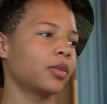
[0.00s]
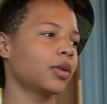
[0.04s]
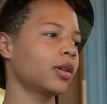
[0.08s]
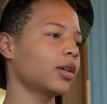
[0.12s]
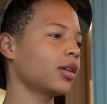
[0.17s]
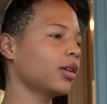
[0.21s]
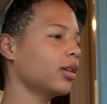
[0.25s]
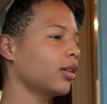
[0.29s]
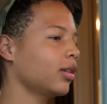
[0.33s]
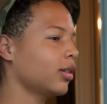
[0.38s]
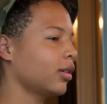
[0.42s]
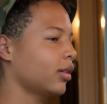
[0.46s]

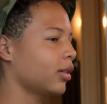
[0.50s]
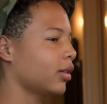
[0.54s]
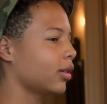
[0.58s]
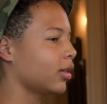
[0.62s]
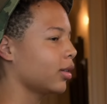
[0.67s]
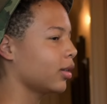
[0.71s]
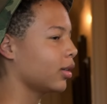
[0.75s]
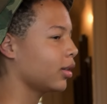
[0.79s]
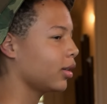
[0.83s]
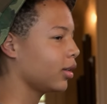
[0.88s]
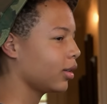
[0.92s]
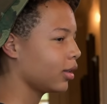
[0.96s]
but
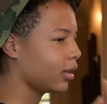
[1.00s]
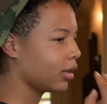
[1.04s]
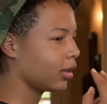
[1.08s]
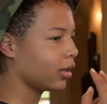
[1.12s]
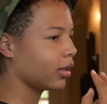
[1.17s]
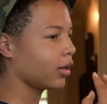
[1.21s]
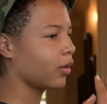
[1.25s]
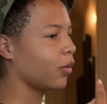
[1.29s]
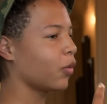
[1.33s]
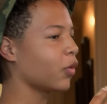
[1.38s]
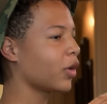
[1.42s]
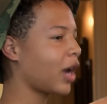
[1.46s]

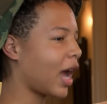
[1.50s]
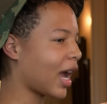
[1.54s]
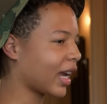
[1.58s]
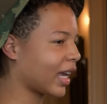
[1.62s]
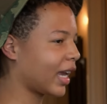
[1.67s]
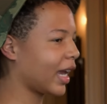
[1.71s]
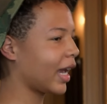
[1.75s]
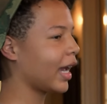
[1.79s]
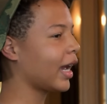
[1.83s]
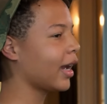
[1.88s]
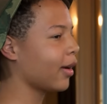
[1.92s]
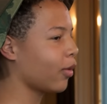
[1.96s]
when I
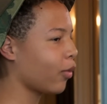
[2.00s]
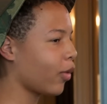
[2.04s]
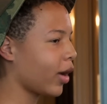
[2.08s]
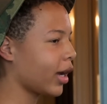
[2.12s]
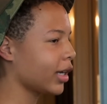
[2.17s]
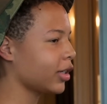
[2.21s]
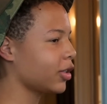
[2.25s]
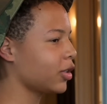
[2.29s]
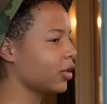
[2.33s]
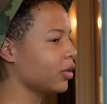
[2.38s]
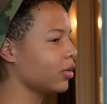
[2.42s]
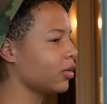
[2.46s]
can
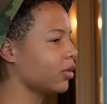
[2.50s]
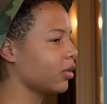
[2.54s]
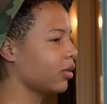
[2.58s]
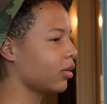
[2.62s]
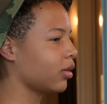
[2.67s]
watch you,